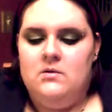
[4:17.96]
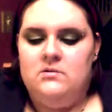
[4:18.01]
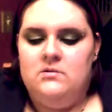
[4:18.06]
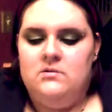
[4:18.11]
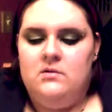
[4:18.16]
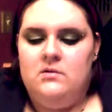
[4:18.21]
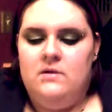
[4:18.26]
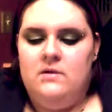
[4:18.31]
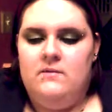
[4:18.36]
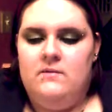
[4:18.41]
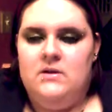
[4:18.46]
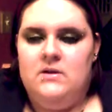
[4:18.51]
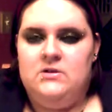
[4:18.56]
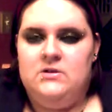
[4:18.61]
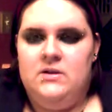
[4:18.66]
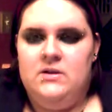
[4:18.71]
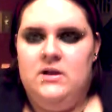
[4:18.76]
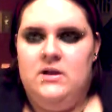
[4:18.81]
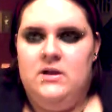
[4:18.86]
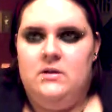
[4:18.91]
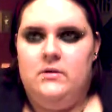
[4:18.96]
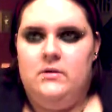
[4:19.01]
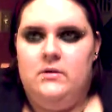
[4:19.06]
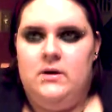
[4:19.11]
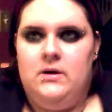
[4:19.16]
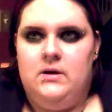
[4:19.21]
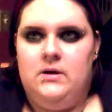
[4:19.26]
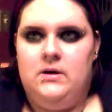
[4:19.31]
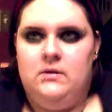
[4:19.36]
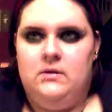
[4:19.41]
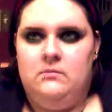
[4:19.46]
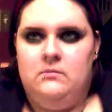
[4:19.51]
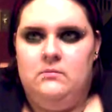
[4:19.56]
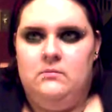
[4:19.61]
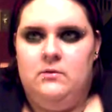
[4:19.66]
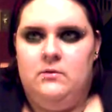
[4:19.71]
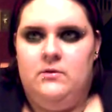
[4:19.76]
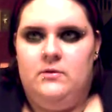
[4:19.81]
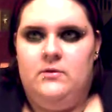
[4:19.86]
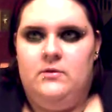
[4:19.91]
So I eventually killed
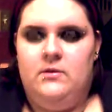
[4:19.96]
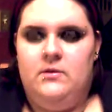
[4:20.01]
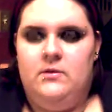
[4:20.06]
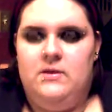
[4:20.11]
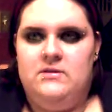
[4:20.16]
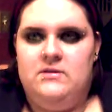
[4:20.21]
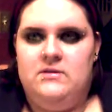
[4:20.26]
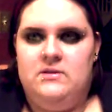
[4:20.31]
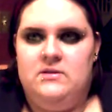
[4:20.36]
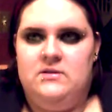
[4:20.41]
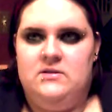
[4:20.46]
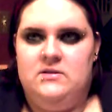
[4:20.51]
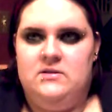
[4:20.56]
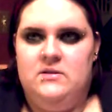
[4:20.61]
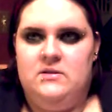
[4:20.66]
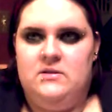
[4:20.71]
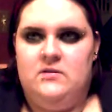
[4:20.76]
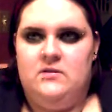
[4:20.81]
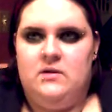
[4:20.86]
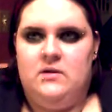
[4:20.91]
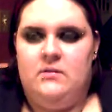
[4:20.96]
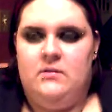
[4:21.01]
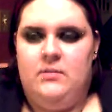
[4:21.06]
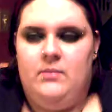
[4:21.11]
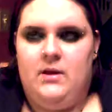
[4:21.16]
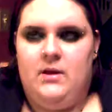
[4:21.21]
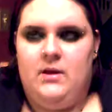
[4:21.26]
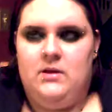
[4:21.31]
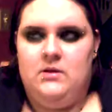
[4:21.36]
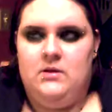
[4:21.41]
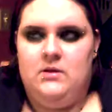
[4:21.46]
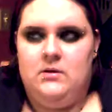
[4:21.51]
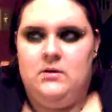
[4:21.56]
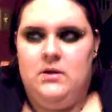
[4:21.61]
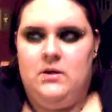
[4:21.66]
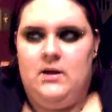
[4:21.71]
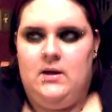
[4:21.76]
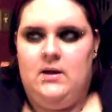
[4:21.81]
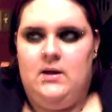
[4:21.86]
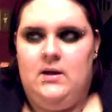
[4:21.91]
him with the assistance of a
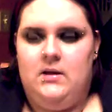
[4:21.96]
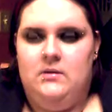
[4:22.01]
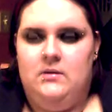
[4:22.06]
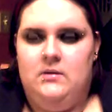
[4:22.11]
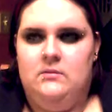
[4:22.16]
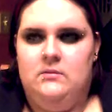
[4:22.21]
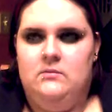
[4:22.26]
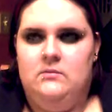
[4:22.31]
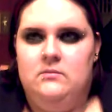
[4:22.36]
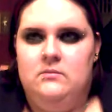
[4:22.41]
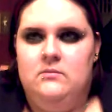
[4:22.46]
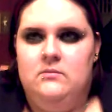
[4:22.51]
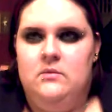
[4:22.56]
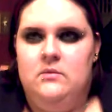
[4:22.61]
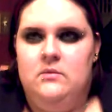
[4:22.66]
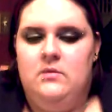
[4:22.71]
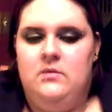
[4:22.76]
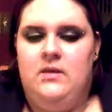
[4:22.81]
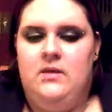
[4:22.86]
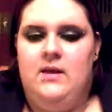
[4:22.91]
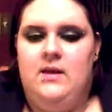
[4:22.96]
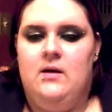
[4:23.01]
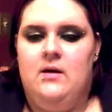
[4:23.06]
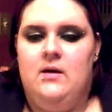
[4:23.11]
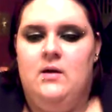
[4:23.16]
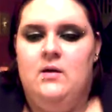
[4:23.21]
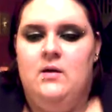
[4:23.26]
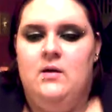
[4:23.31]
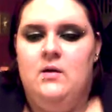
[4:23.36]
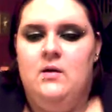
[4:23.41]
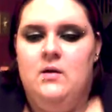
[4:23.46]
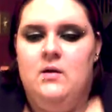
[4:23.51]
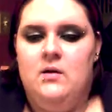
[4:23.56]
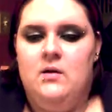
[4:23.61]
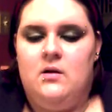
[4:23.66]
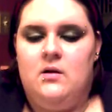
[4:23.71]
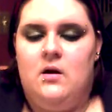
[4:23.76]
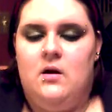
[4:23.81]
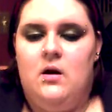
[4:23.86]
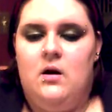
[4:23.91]
companion and the uh
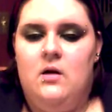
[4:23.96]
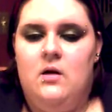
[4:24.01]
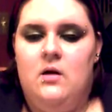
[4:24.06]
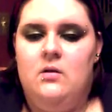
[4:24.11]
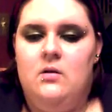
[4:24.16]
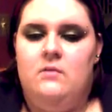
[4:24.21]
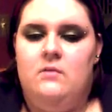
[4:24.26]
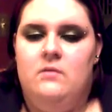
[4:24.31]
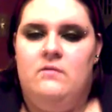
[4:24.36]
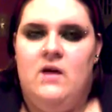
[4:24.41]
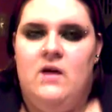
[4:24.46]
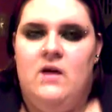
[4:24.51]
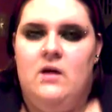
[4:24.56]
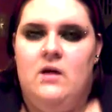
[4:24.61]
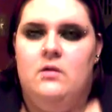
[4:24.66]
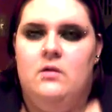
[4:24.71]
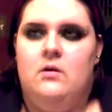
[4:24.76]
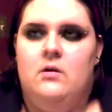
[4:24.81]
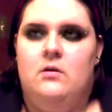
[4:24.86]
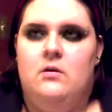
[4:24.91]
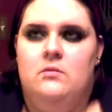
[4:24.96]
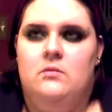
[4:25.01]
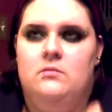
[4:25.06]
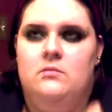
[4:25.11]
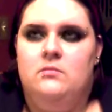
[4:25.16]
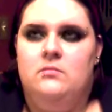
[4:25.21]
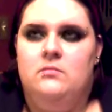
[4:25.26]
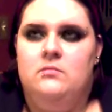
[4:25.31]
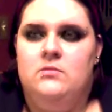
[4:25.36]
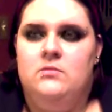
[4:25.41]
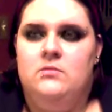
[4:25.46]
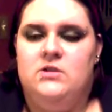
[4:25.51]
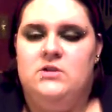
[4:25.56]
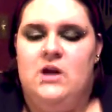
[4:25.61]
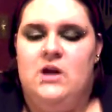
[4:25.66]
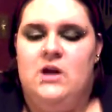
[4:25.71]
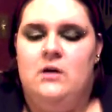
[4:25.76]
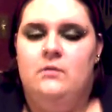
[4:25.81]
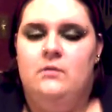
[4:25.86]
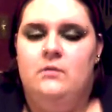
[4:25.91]
Call of Valor
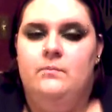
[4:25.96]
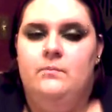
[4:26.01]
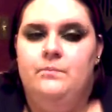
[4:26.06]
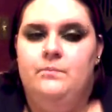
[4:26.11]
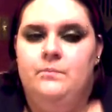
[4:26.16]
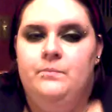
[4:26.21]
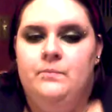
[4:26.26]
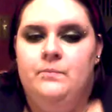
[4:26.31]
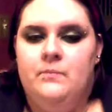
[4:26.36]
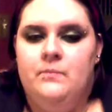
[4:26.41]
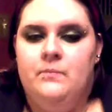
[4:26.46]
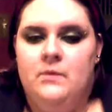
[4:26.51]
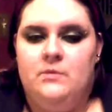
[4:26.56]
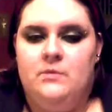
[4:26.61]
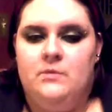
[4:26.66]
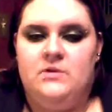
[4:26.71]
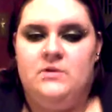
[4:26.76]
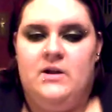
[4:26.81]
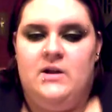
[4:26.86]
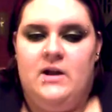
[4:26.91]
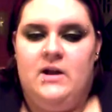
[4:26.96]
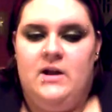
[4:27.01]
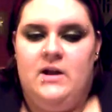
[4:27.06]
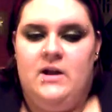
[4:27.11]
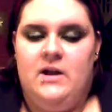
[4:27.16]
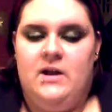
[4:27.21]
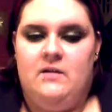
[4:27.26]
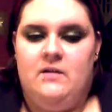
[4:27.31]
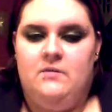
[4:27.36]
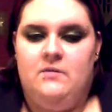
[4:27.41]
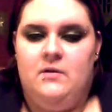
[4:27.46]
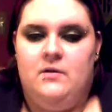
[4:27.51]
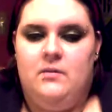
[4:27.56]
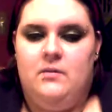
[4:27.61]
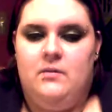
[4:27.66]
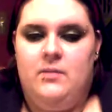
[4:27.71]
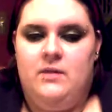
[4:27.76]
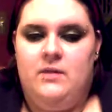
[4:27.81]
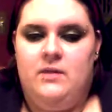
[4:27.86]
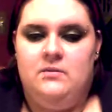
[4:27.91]
shout, which I got after I
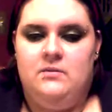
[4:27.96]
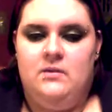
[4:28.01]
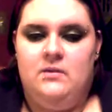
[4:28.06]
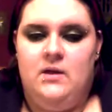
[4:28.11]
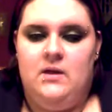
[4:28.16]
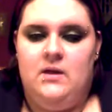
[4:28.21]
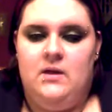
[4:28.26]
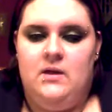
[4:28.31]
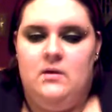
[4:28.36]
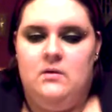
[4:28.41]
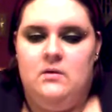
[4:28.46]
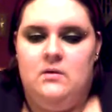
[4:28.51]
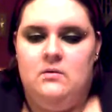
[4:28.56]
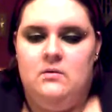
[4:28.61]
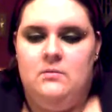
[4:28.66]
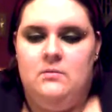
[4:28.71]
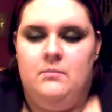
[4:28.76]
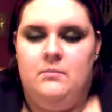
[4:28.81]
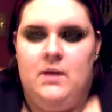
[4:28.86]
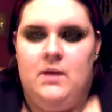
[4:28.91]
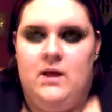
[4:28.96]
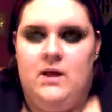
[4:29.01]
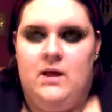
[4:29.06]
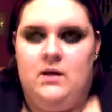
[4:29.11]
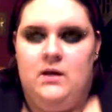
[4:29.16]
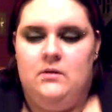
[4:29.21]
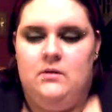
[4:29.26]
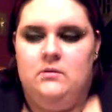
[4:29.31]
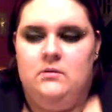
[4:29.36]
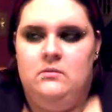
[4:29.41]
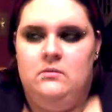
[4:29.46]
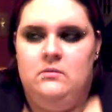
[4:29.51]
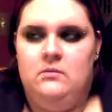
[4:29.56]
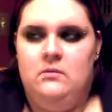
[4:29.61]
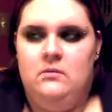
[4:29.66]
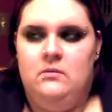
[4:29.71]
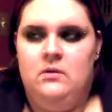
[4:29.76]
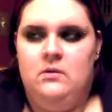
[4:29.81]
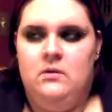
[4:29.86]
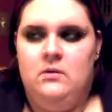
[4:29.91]
beat the uh, main
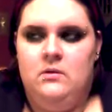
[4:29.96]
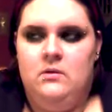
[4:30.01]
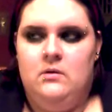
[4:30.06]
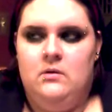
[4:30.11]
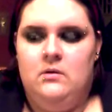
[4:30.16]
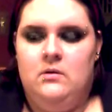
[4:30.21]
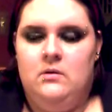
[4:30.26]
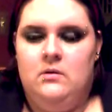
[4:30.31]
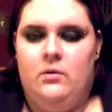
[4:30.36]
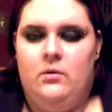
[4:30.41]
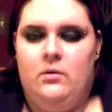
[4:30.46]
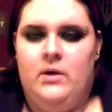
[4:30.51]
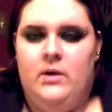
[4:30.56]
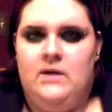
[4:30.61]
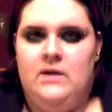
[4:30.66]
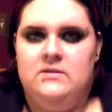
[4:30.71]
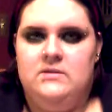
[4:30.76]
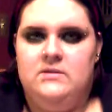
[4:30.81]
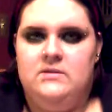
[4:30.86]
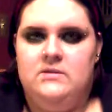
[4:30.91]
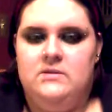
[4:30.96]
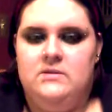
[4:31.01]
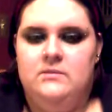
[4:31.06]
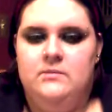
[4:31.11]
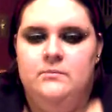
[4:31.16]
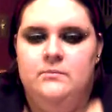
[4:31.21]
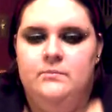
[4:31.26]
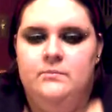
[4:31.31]
quest,